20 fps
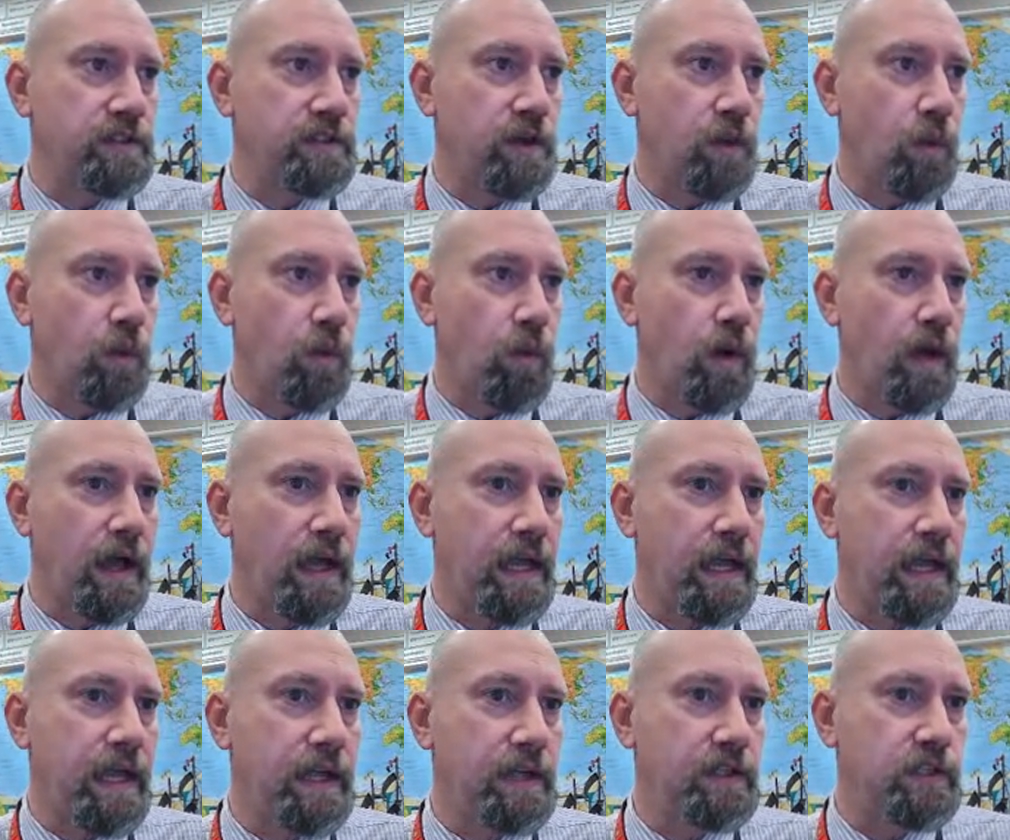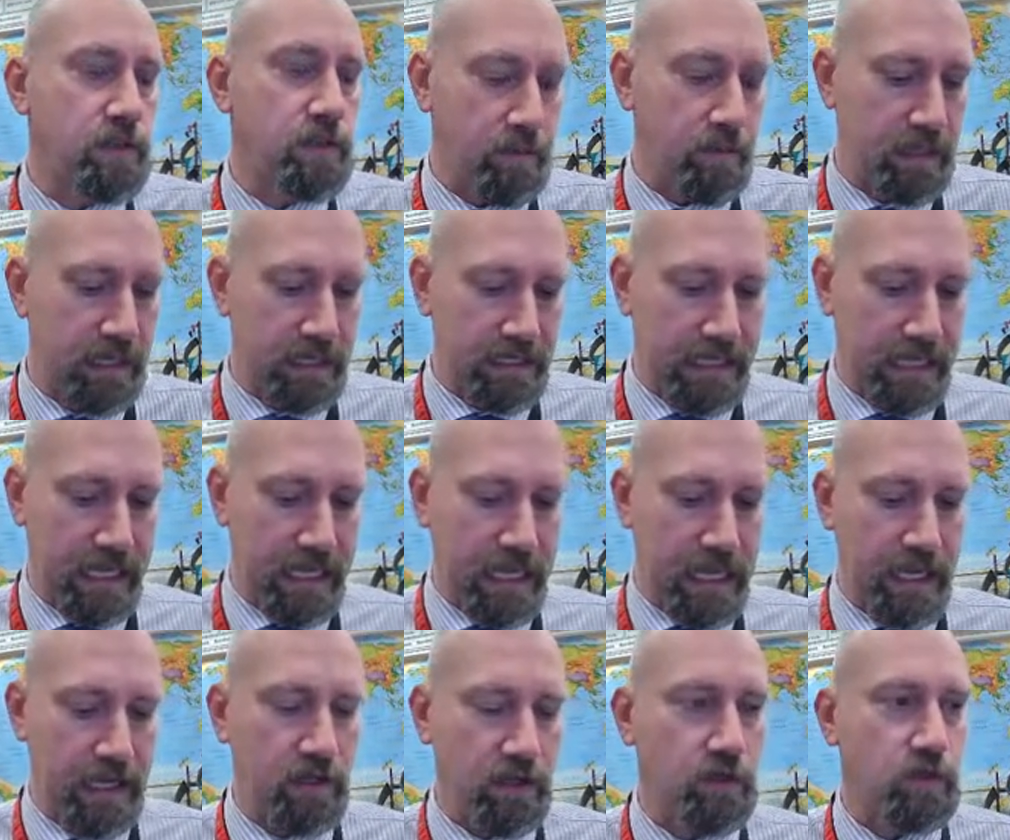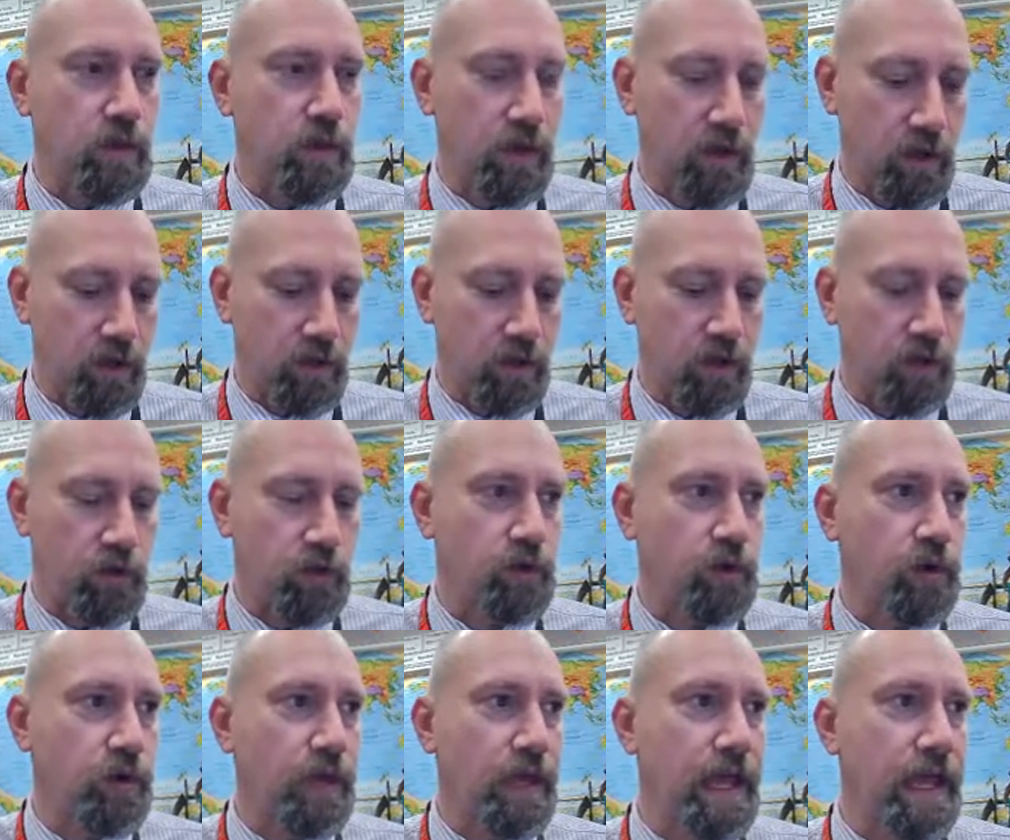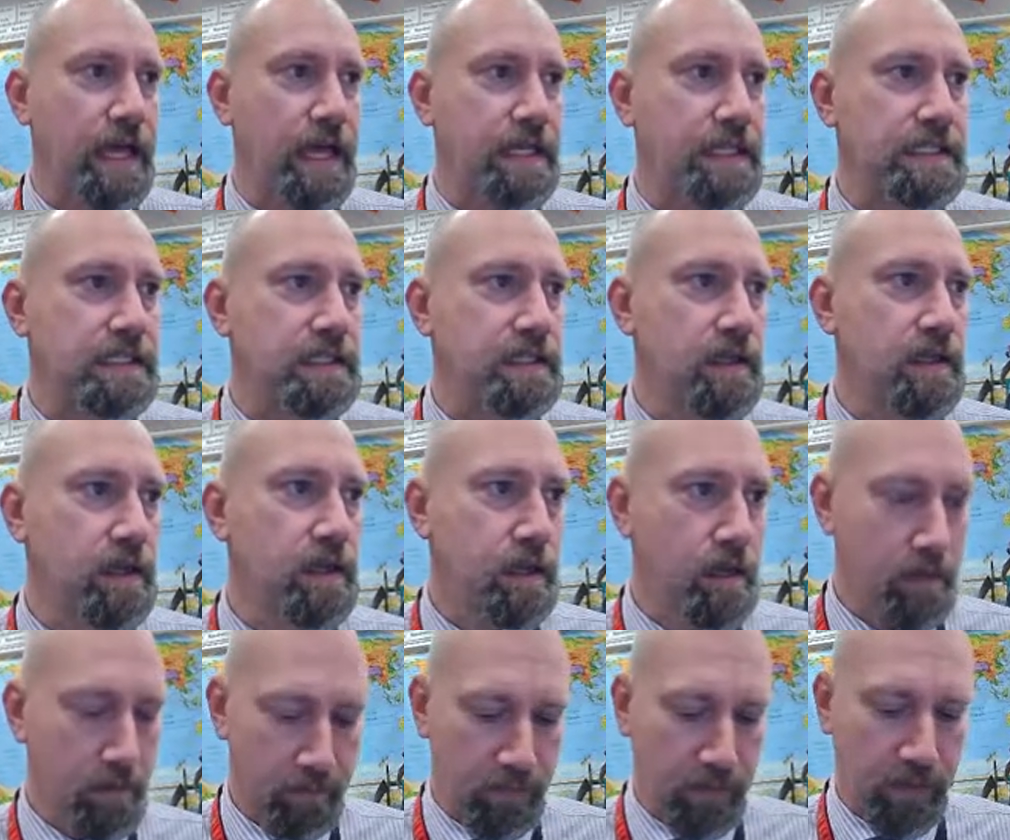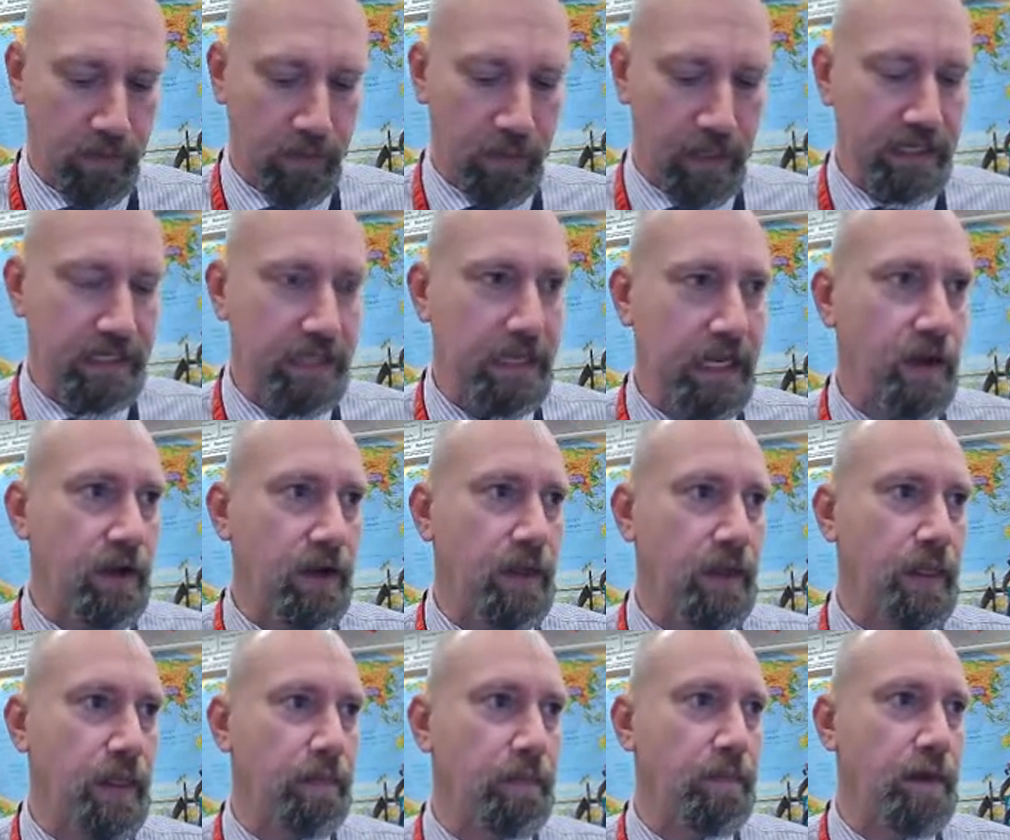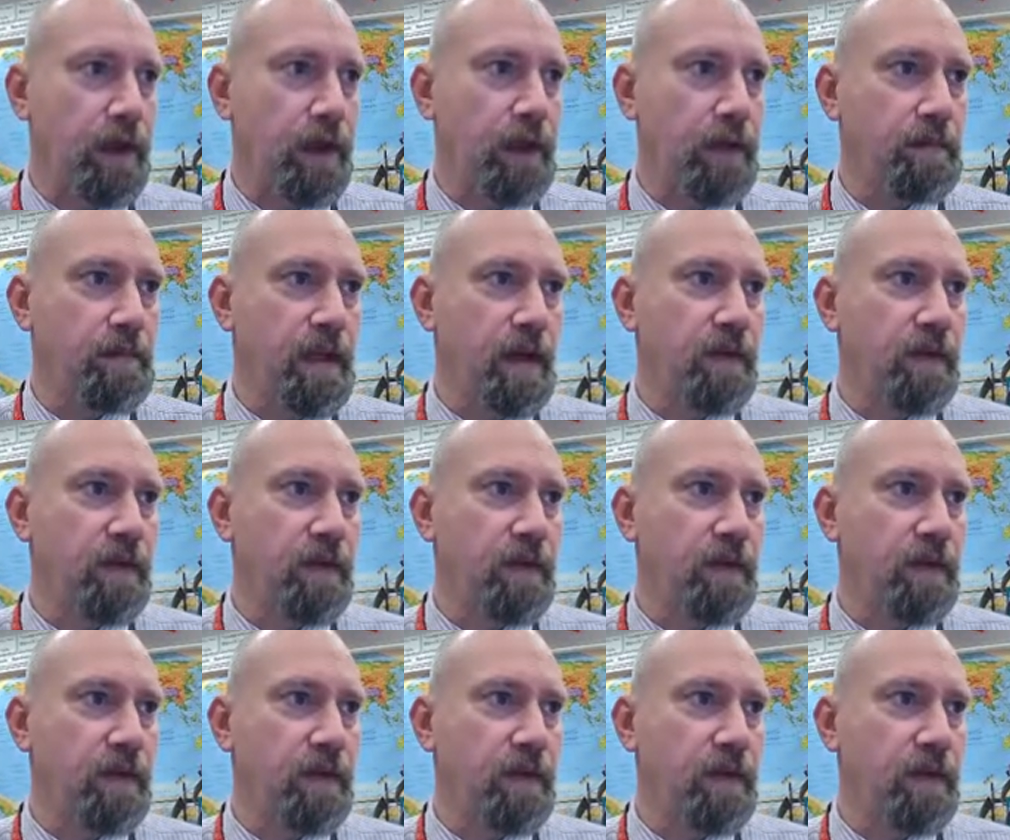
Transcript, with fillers: So Y here should be at the end, so I'll go Control X, put that down at the bottom.